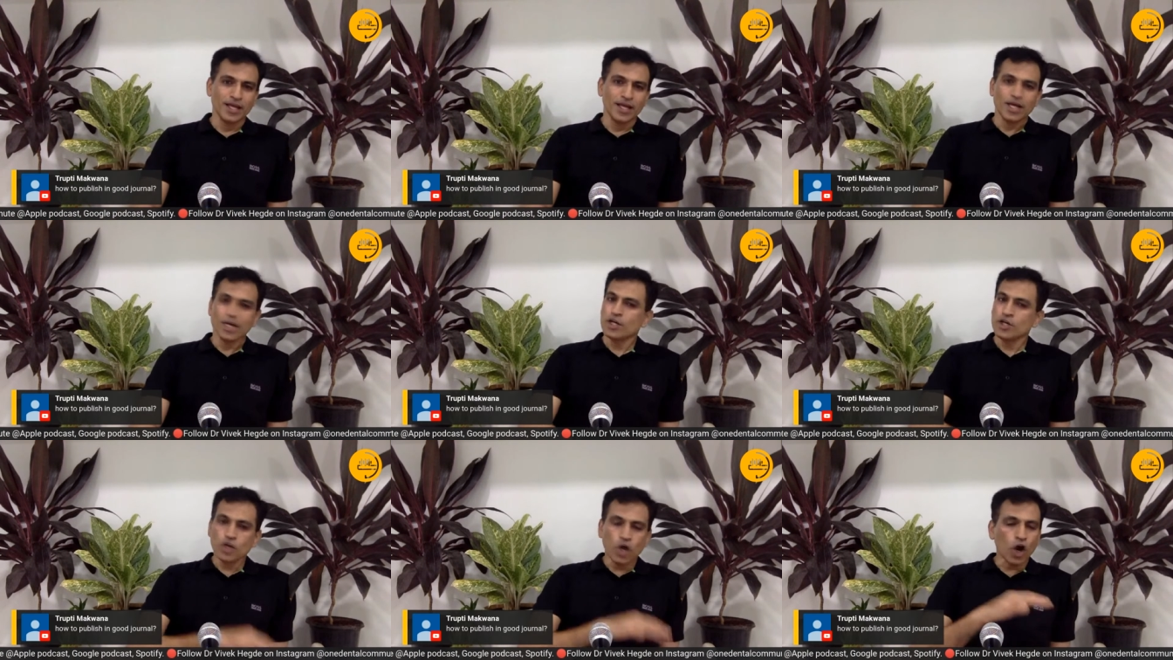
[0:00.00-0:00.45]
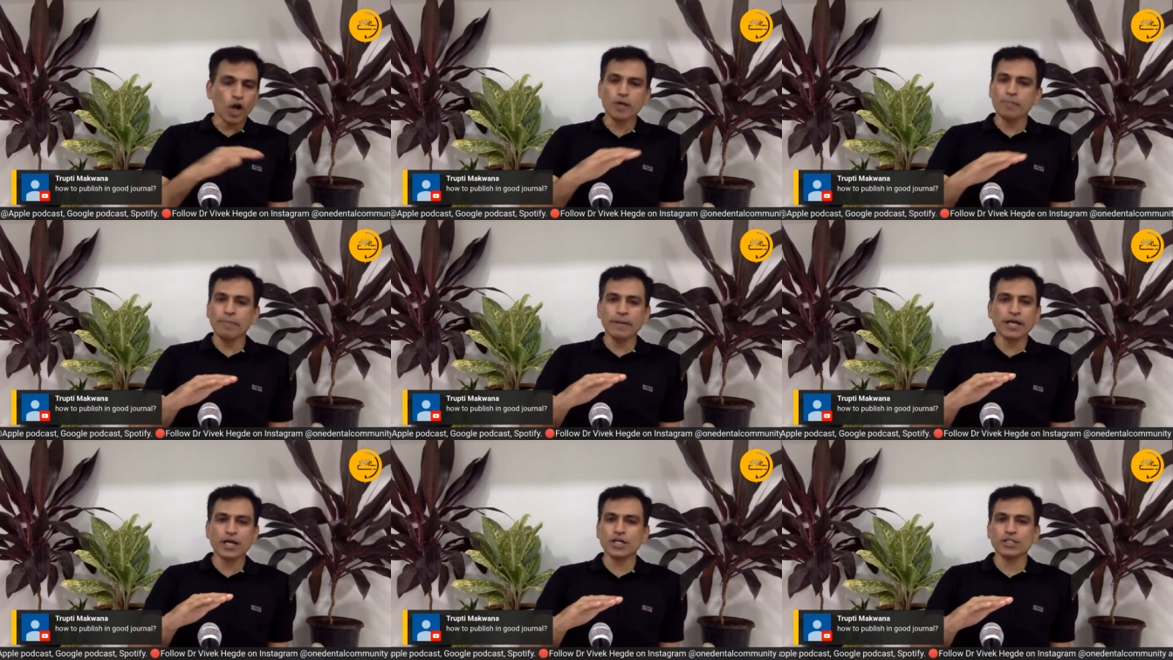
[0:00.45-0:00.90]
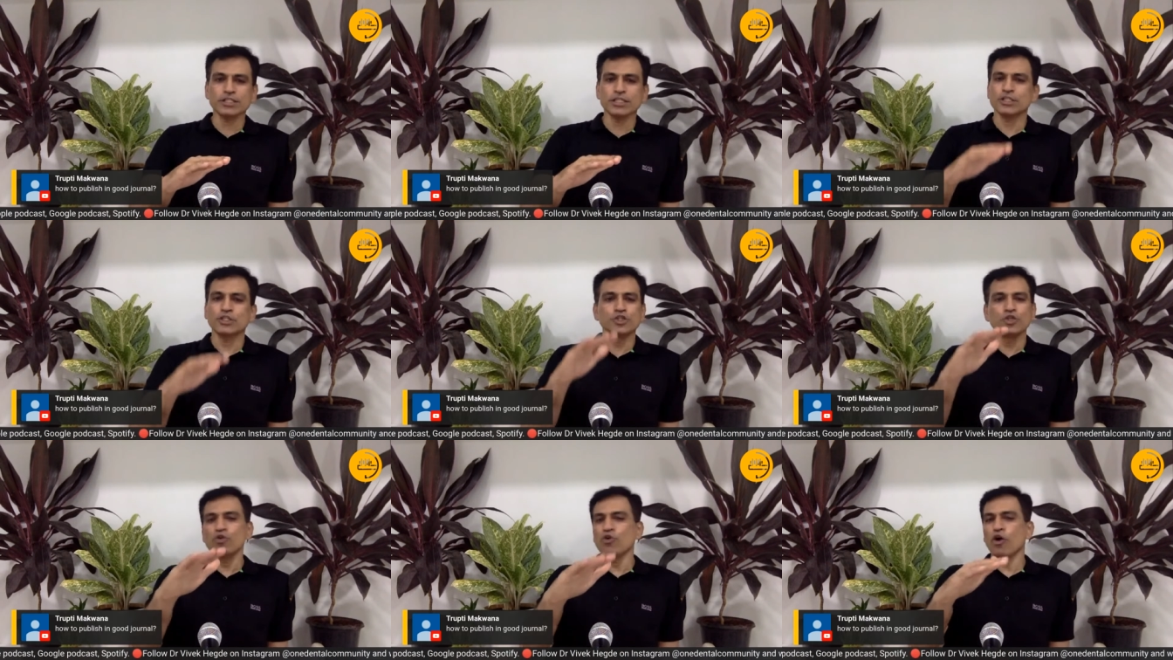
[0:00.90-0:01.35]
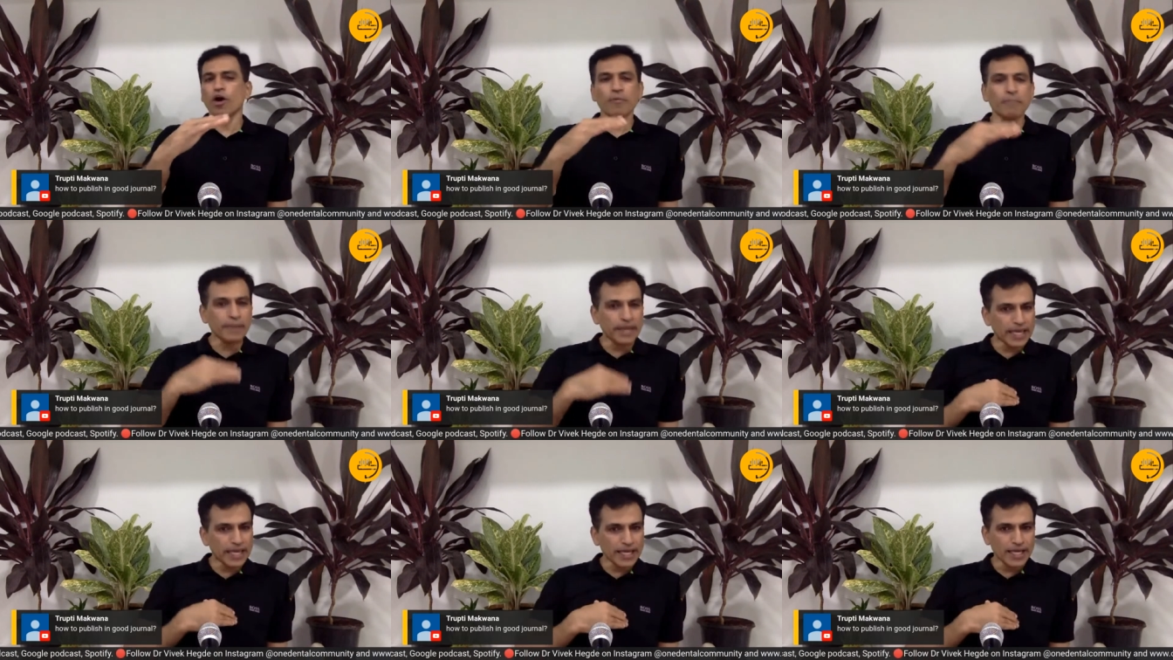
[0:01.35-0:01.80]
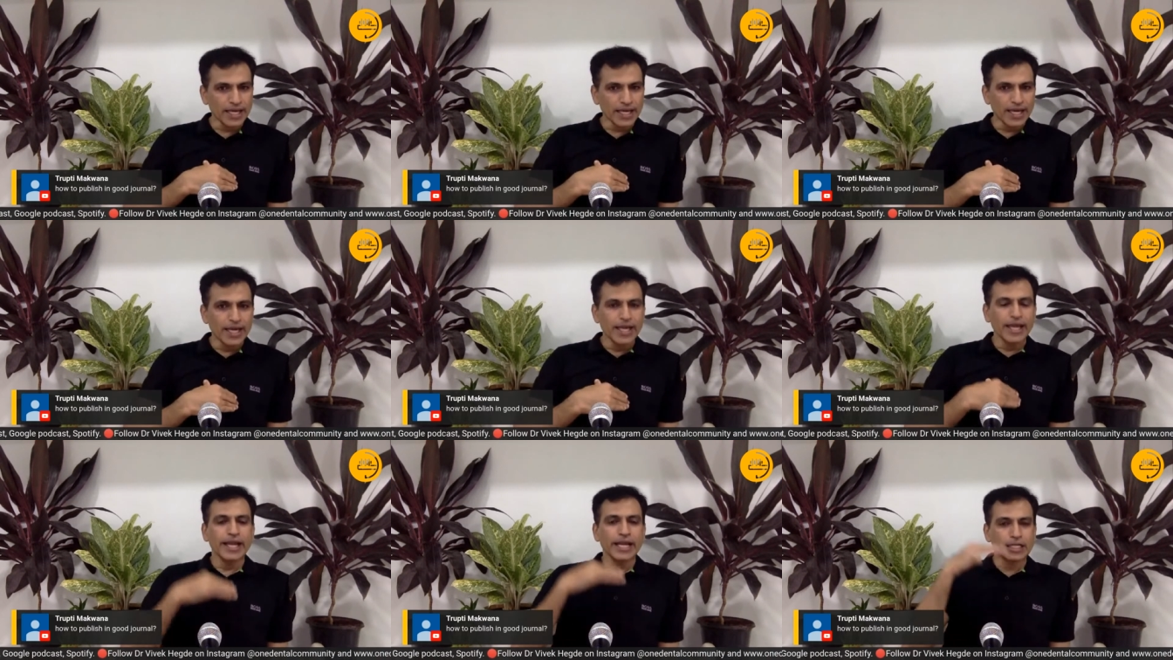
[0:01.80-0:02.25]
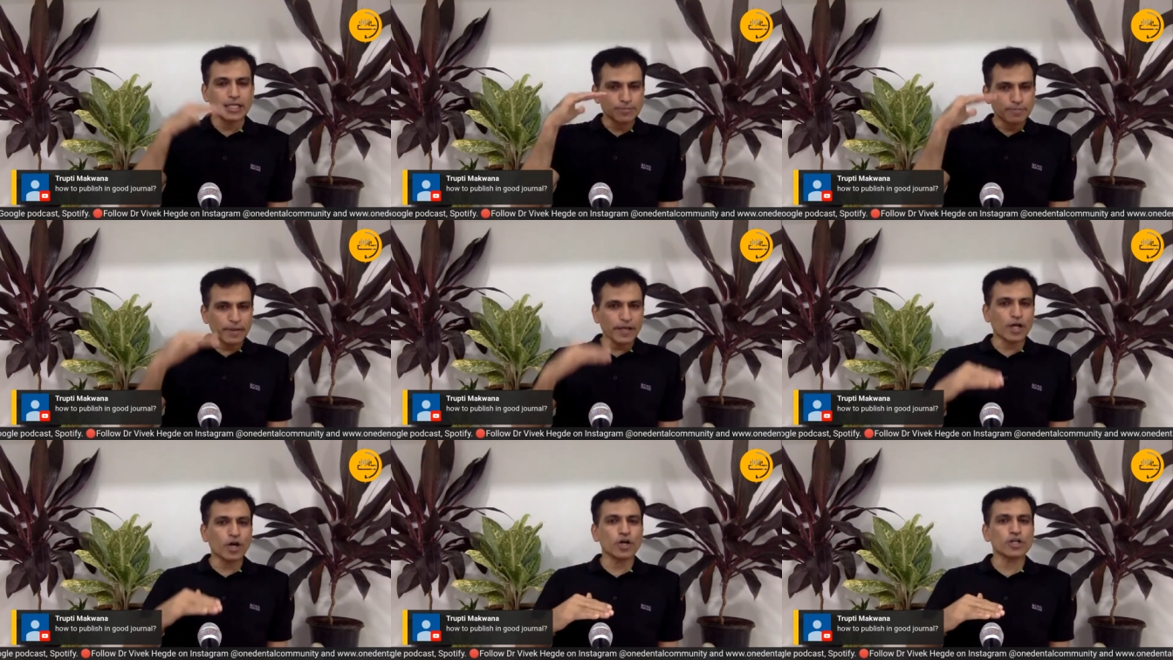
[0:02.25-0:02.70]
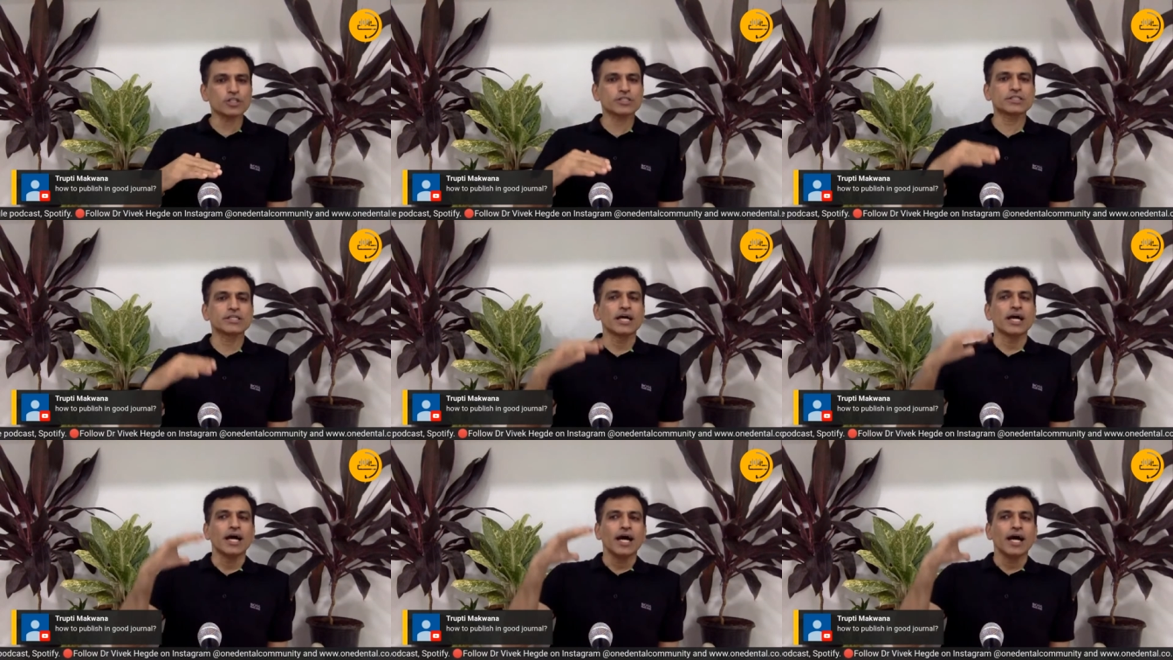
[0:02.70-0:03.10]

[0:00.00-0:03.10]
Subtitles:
Not because it's you or me, it's because